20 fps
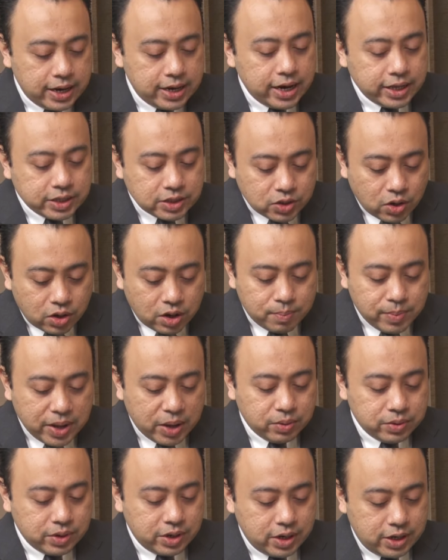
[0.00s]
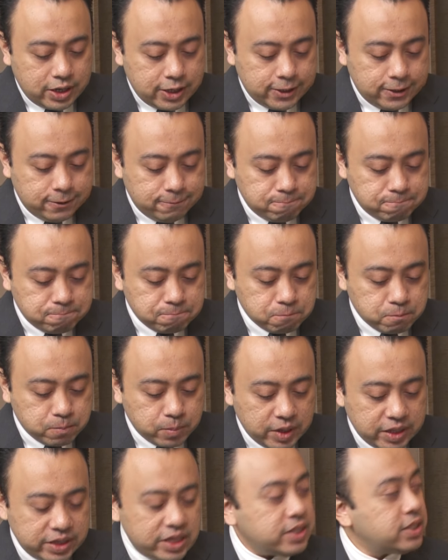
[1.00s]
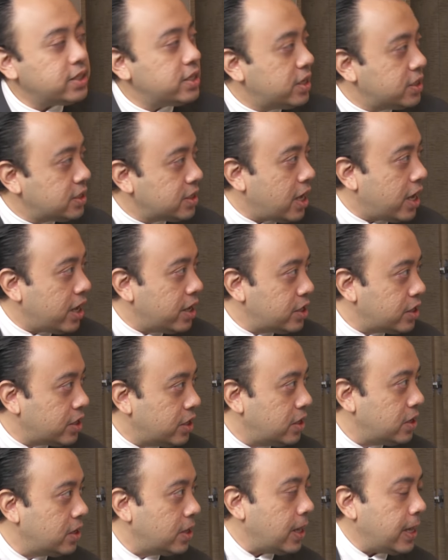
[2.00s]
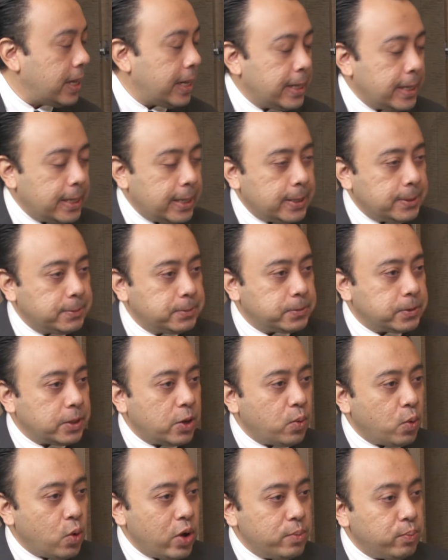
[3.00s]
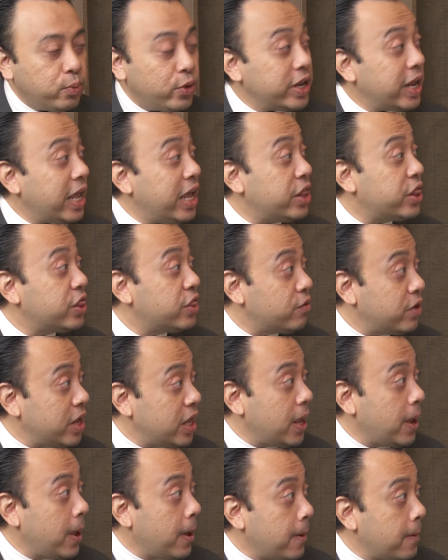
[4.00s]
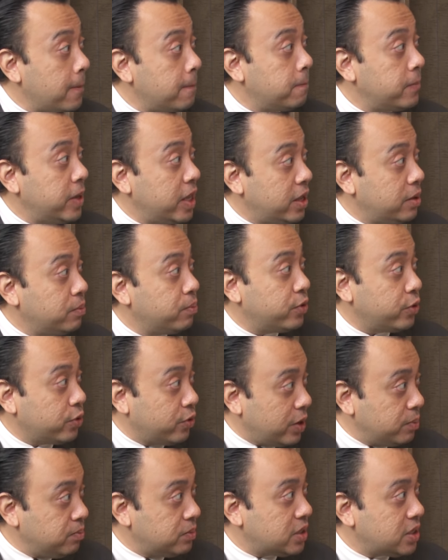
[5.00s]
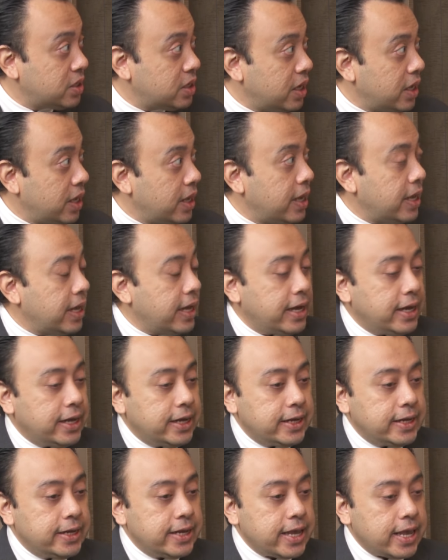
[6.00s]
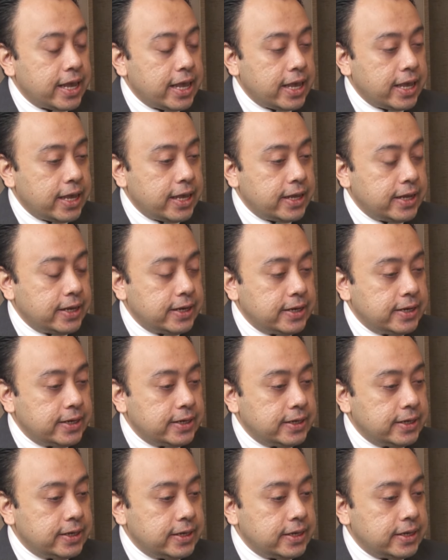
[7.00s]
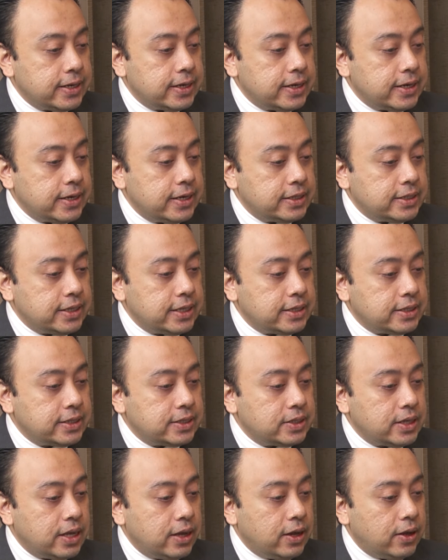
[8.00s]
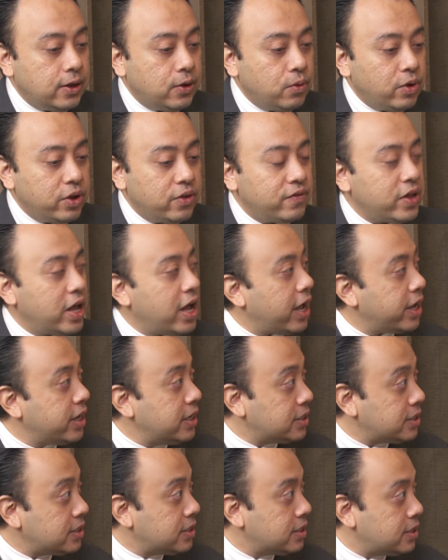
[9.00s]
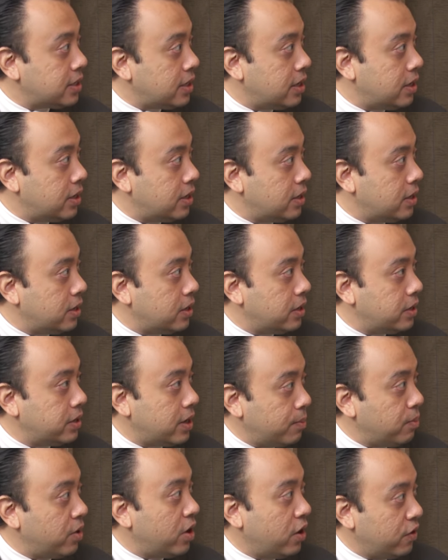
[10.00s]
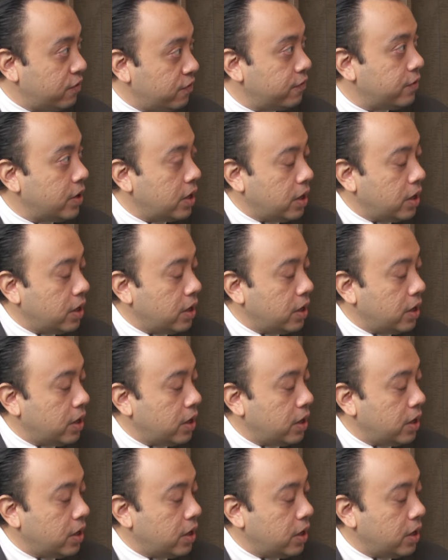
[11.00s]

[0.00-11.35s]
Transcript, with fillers: let's talk about this year's Hajj, 1.83 million pilgrims. And this is one of the highest number of